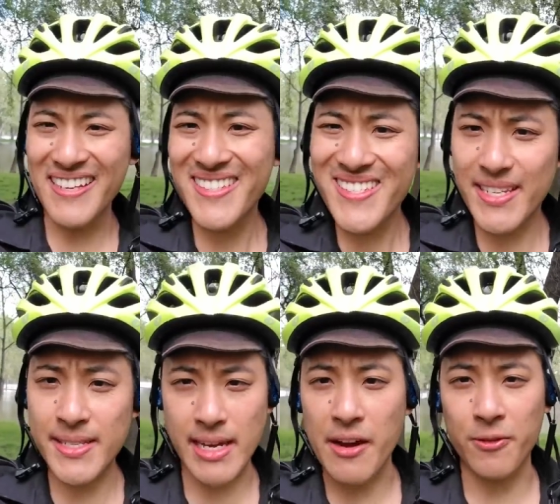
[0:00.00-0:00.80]
This is
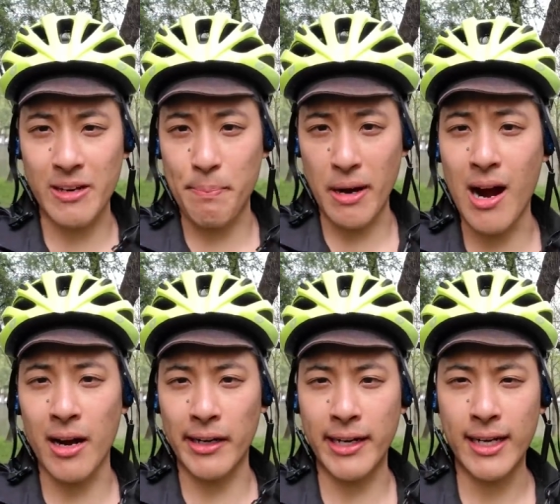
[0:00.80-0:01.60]
Discovery
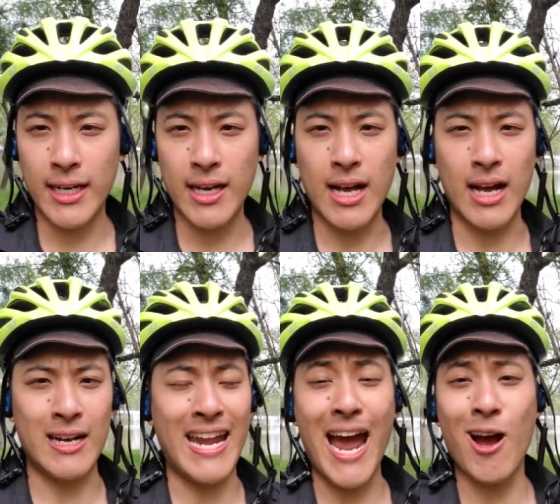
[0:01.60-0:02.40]
Park,
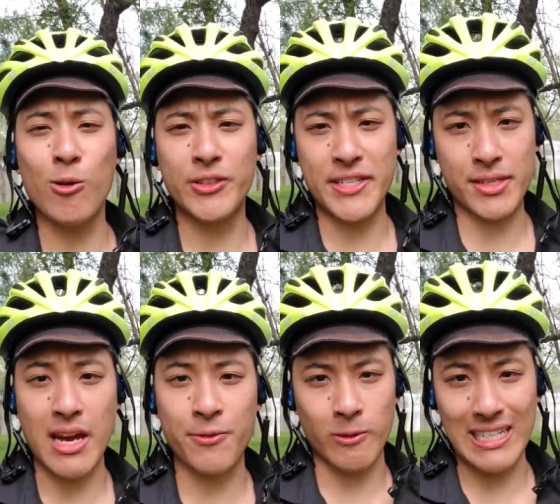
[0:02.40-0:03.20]
now
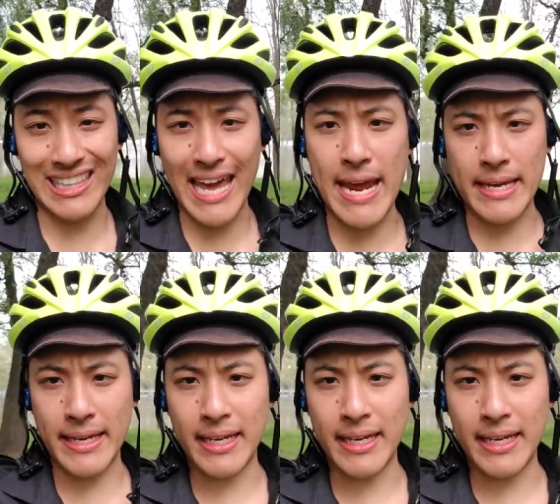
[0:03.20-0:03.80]
Discovery Lake.